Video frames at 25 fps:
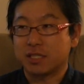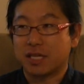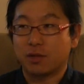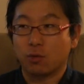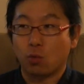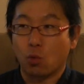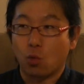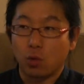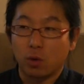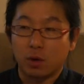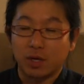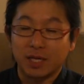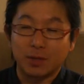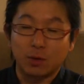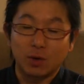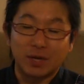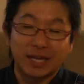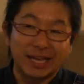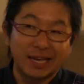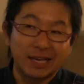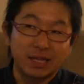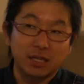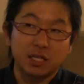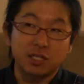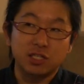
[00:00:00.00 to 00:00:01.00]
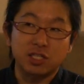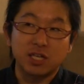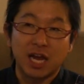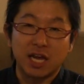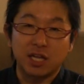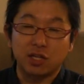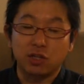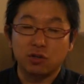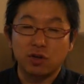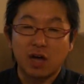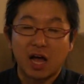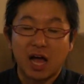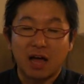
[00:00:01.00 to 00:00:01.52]
And in English, I
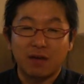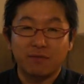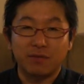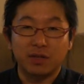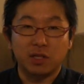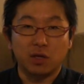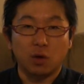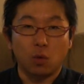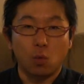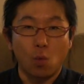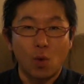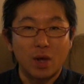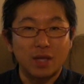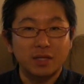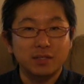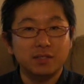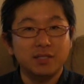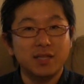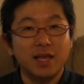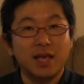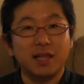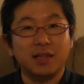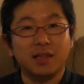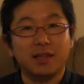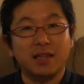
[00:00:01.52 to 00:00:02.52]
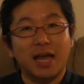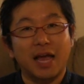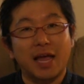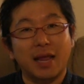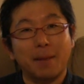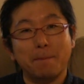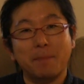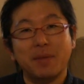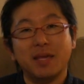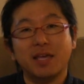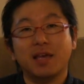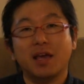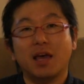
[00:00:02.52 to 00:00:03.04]
do have it on Wednesday at
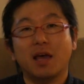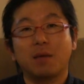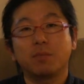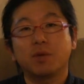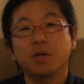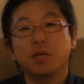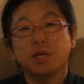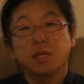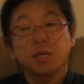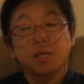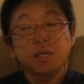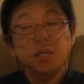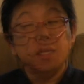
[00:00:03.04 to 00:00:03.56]
9 p.m.